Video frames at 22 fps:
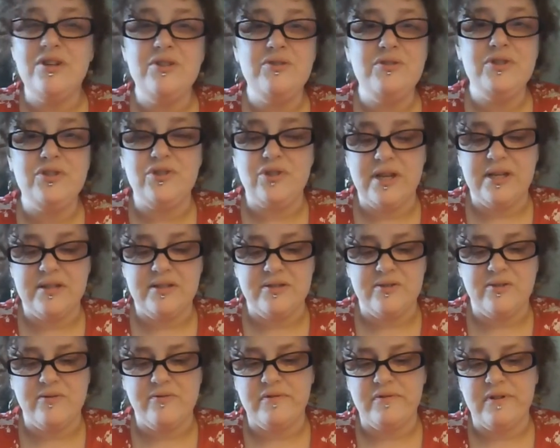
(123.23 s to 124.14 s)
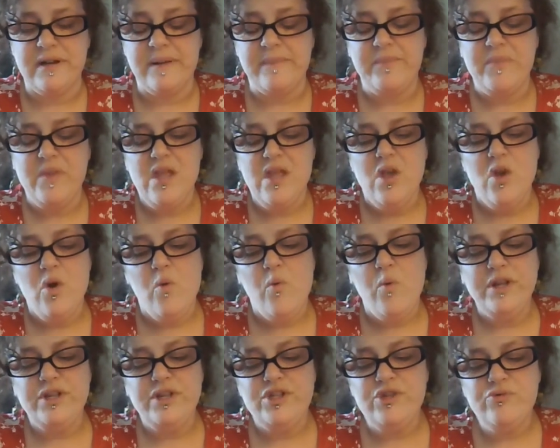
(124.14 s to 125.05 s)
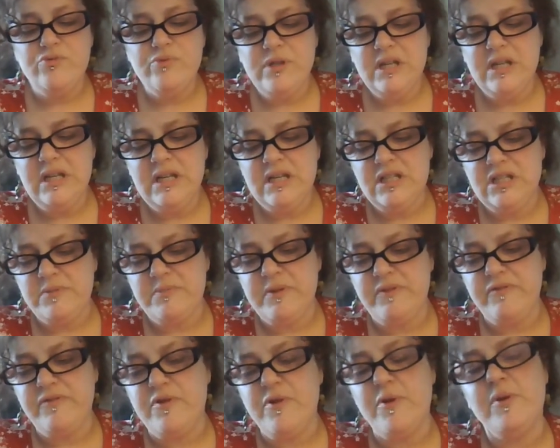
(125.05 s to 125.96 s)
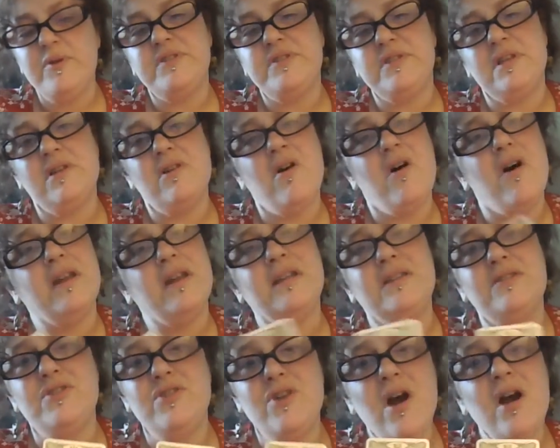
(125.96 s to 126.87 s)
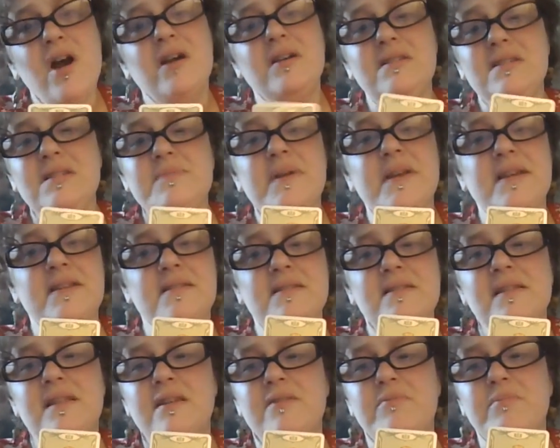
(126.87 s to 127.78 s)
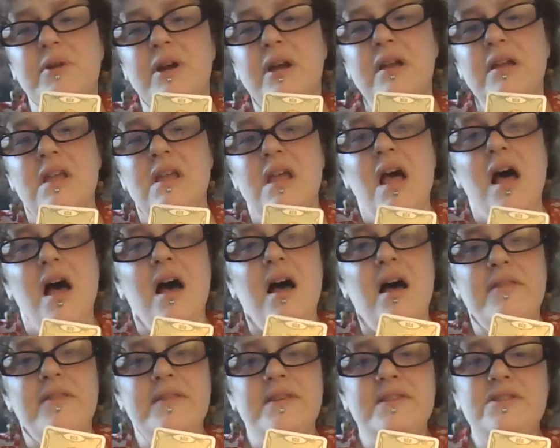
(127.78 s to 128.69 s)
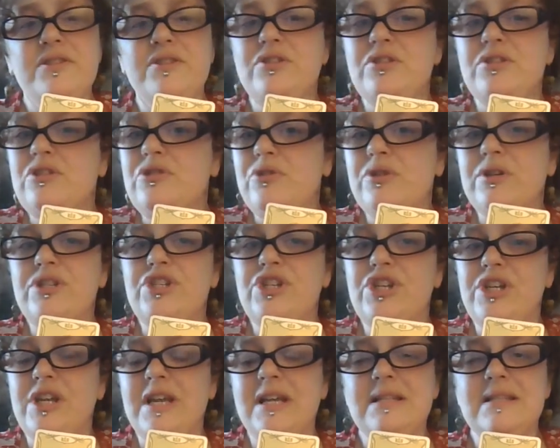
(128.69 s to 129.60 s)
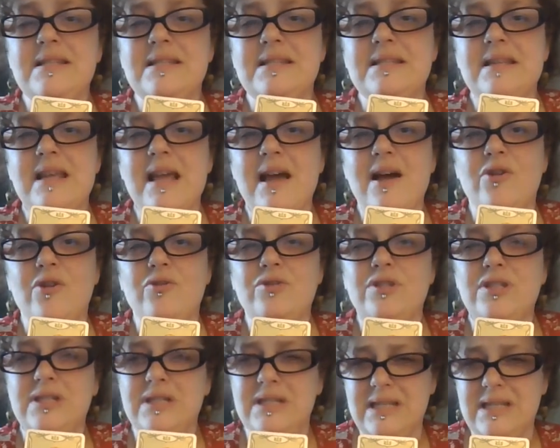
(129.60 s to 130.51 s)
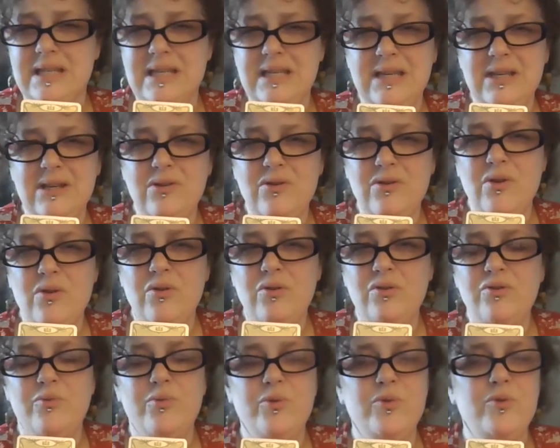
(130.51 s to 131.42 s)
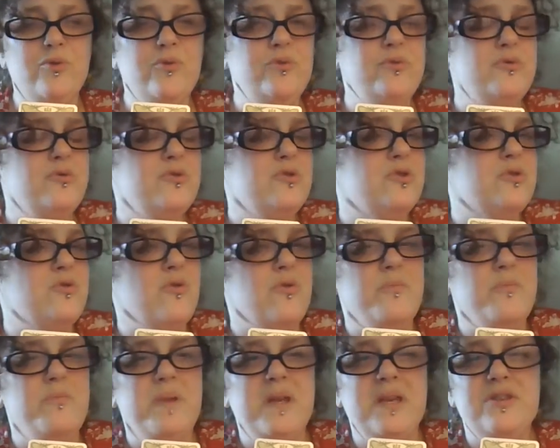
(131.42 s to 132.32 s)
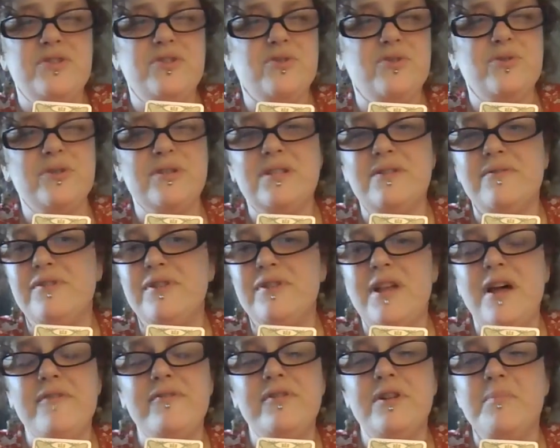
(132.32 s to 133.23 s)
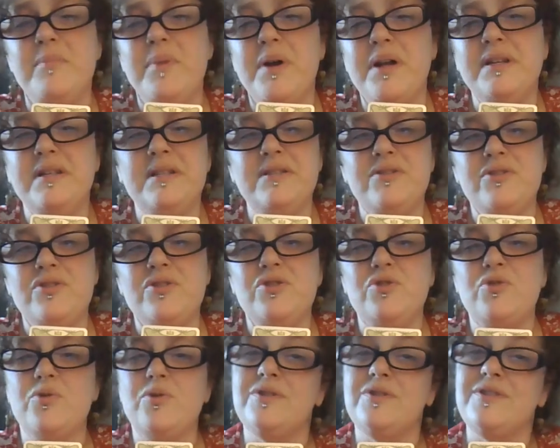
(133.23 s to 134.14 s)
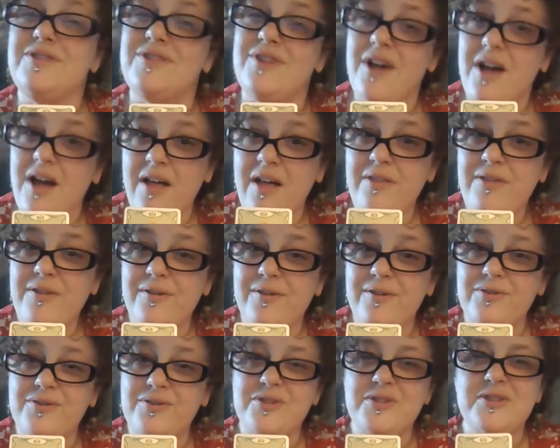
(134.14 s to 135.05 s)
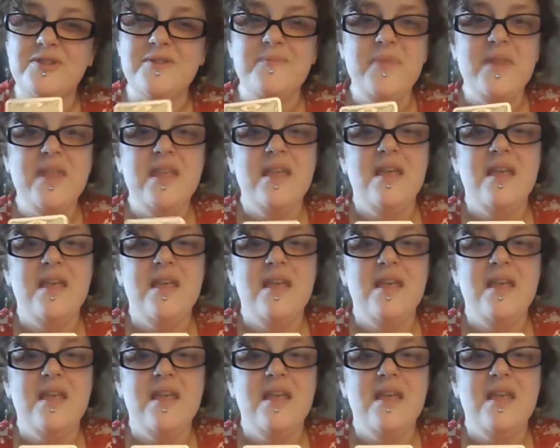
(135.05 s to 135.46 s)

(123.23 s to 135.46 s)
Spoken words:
Don't stress over it. What you really need to be focusing on is your heart space, Libra. This is your chance now to heal old wounds or be a source of love and abundance towards others.